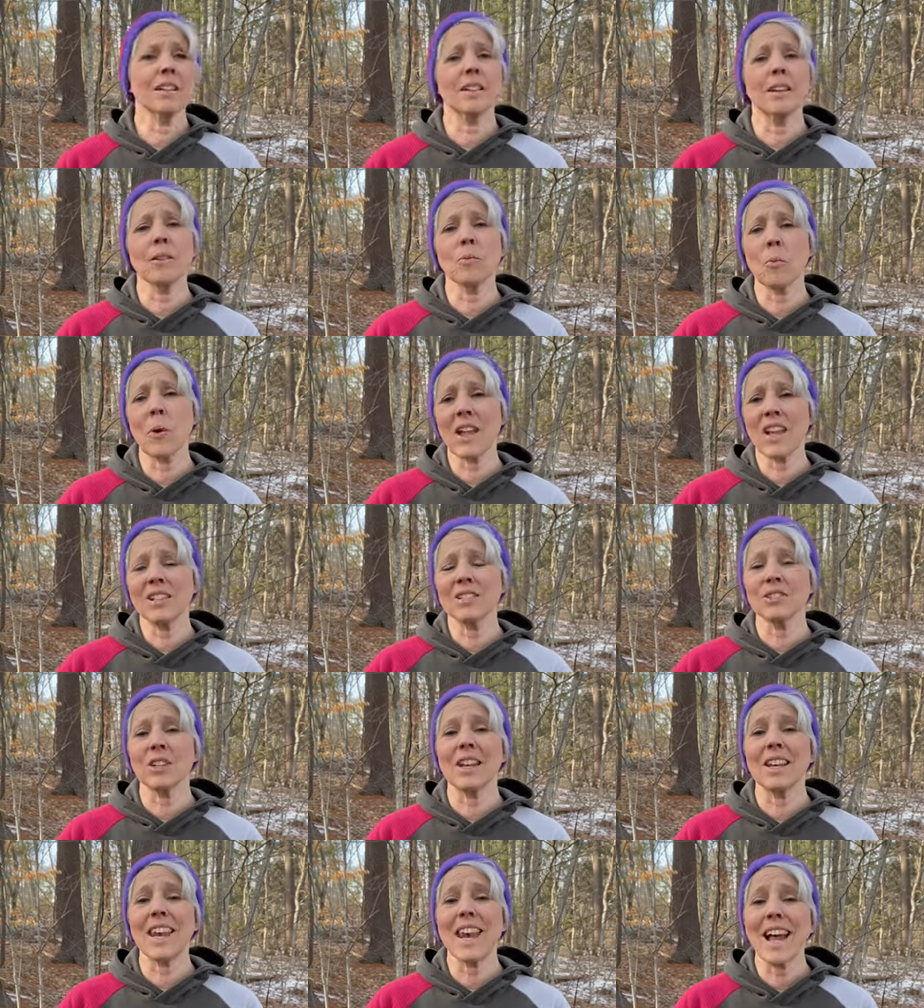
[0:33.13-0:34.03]
It
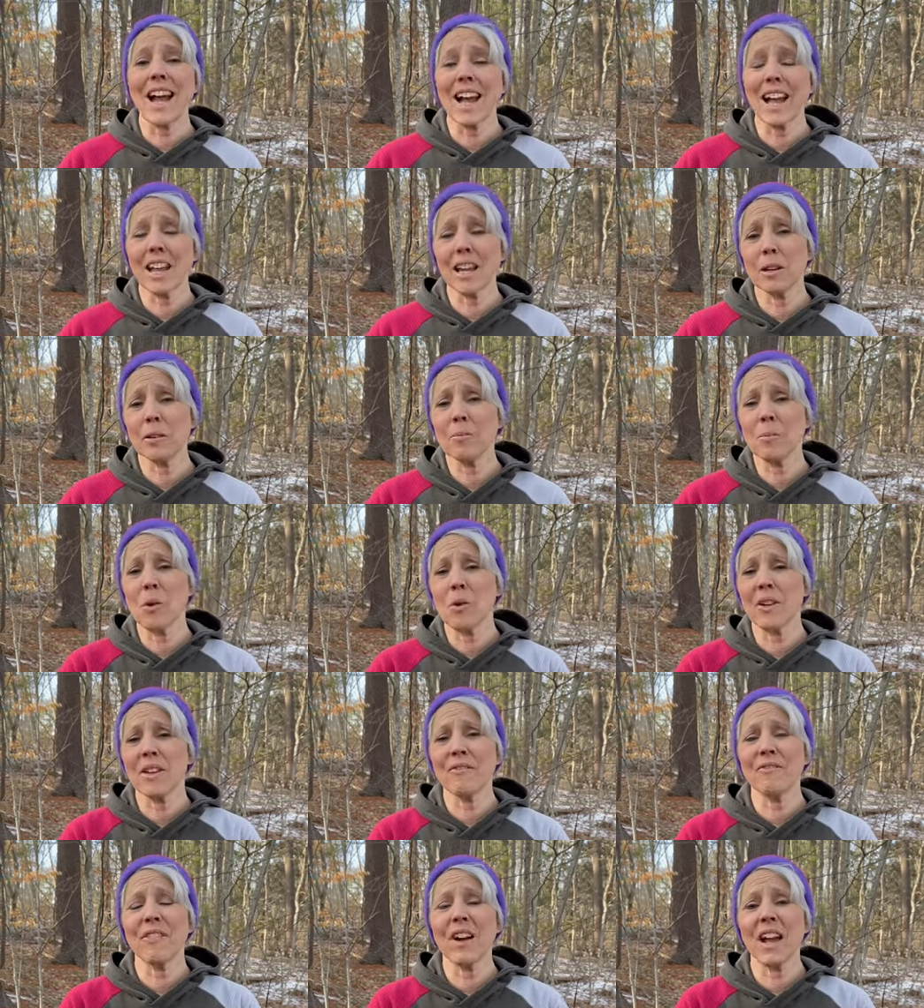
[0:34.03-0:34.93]
weighs
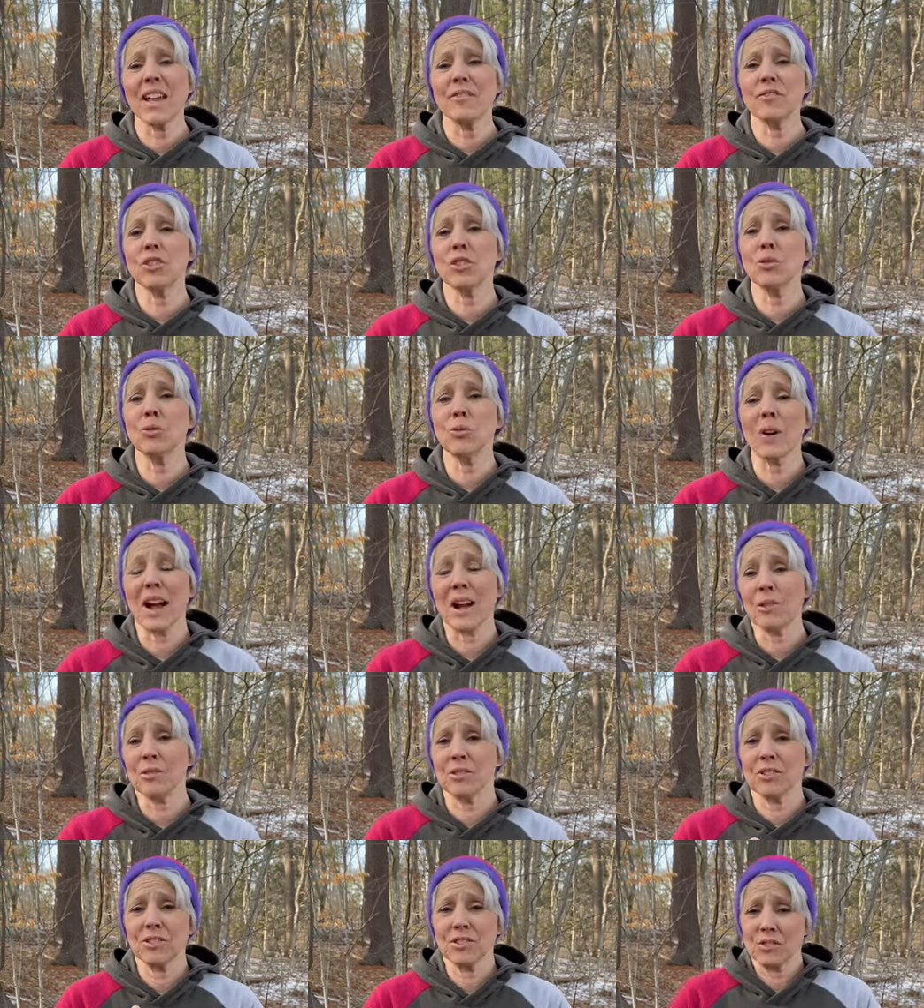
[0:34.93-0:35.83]
9.52
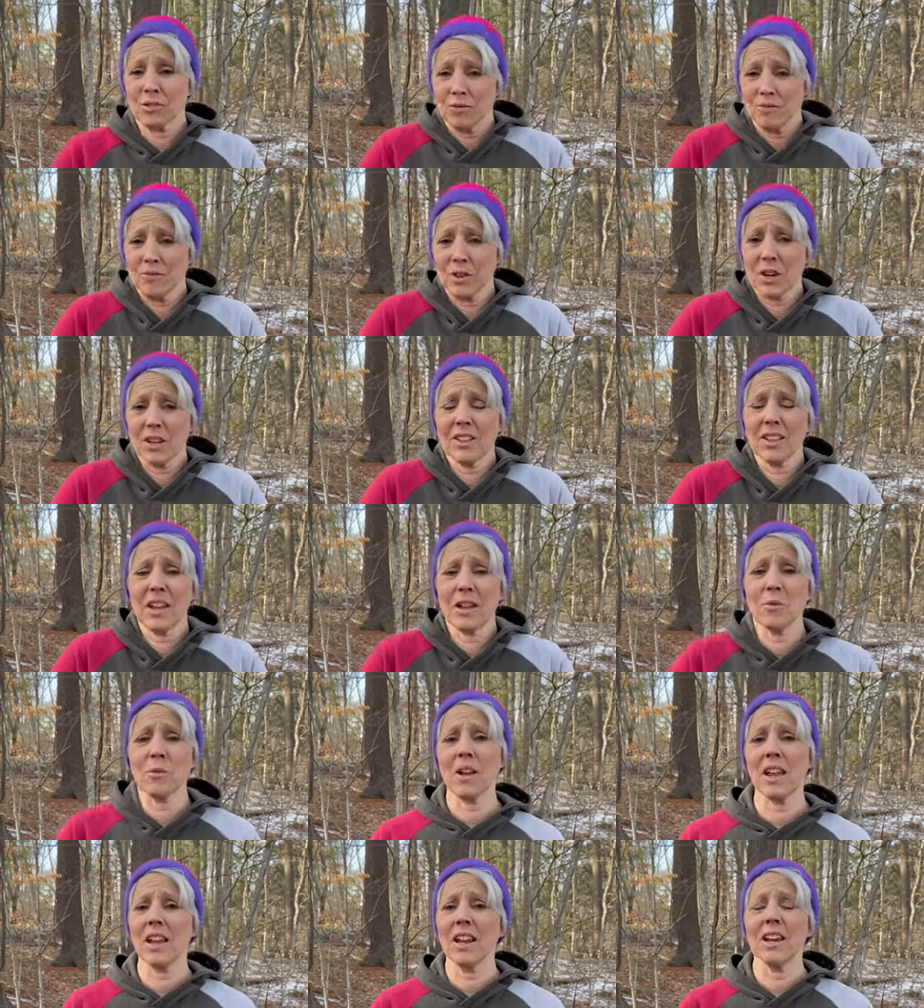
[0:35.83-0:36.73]
ounces, so very
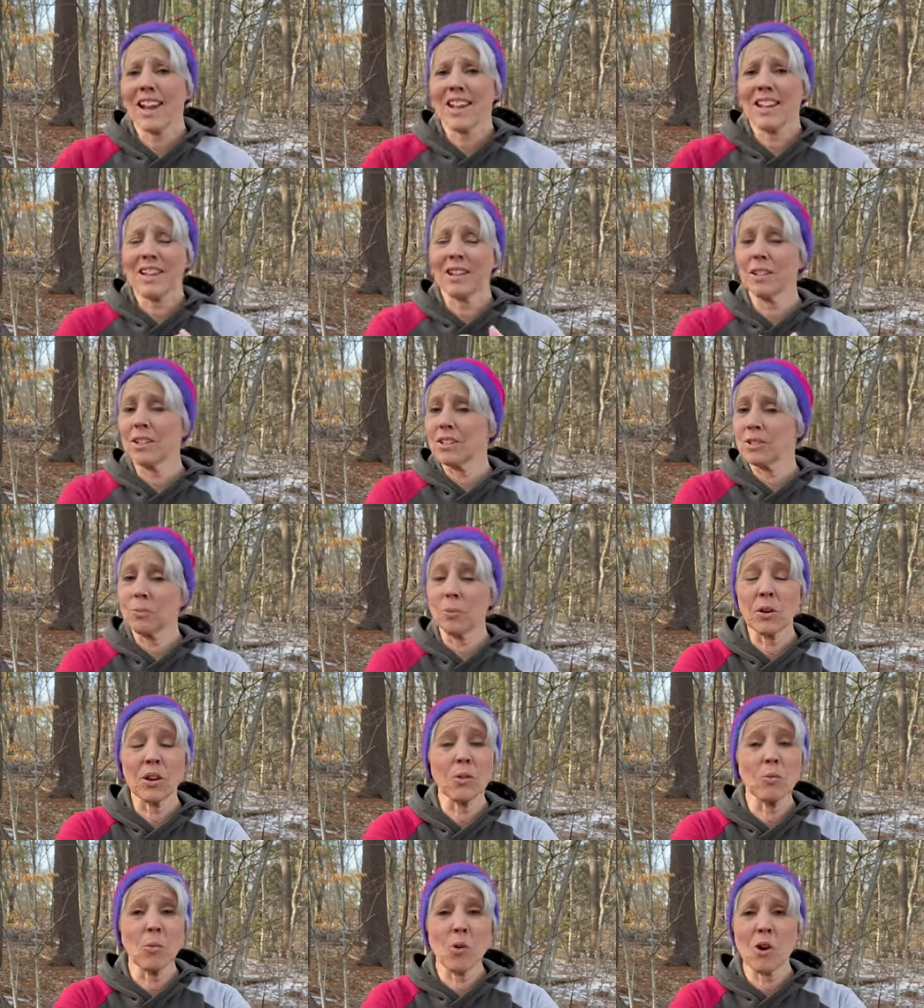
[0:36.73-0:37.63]
lightweight. It is
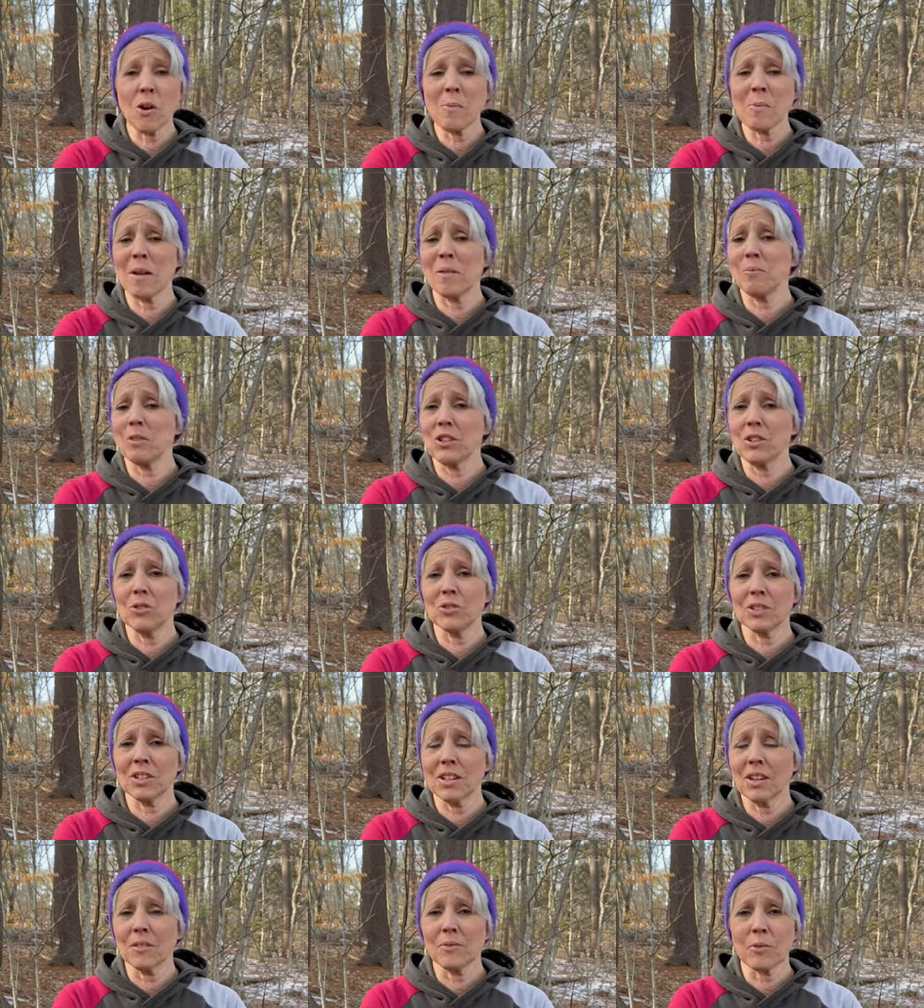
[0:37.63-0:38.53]
pretty warm. I've been
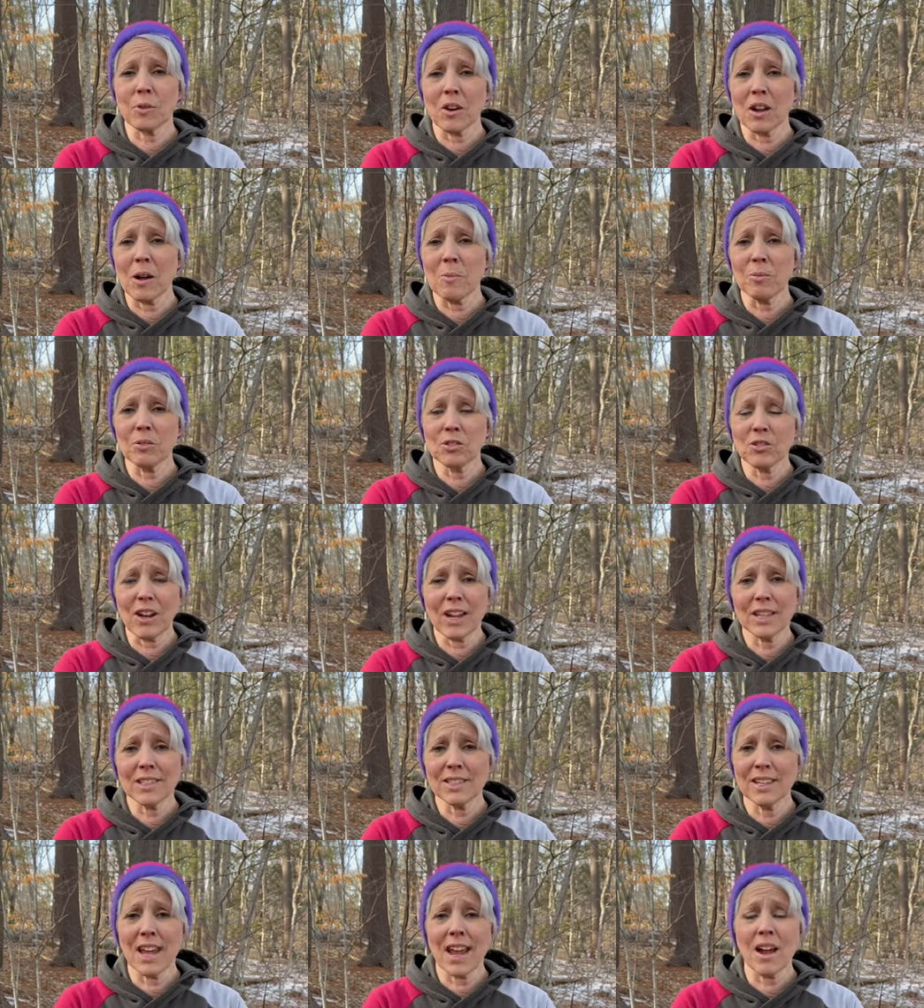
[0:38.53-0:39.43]
using it for a couple
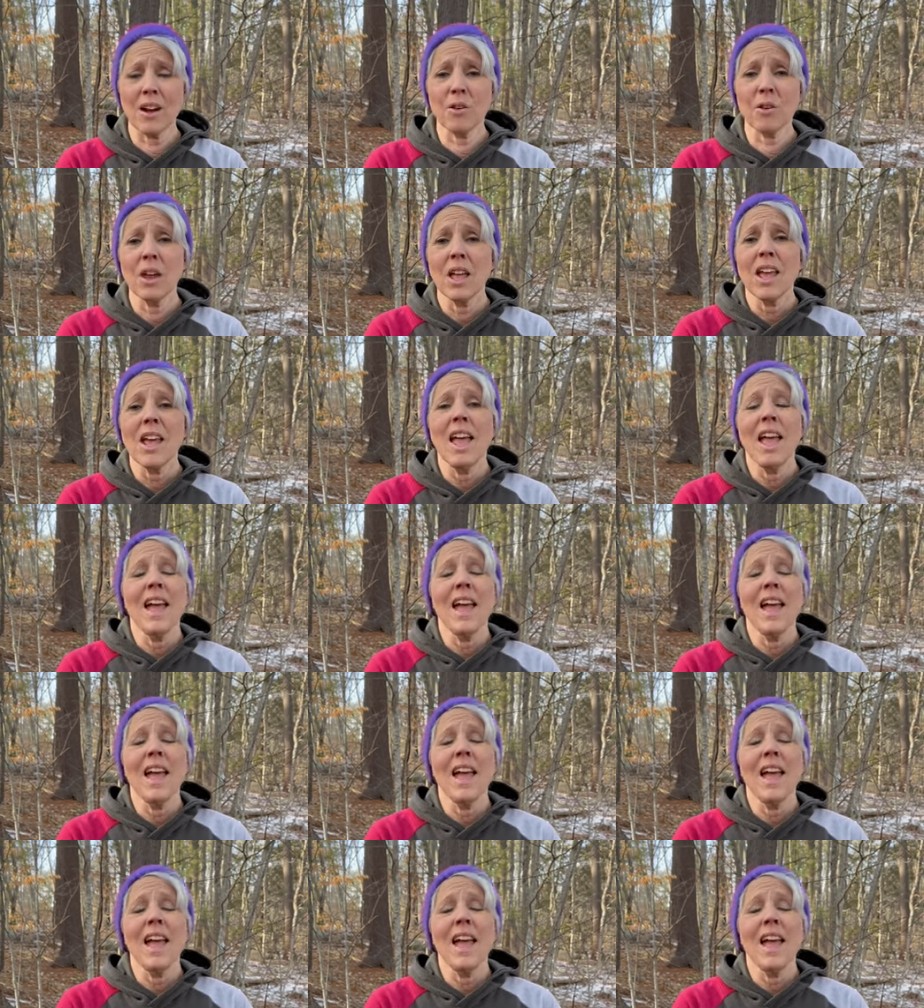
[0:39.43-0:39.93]
treks now.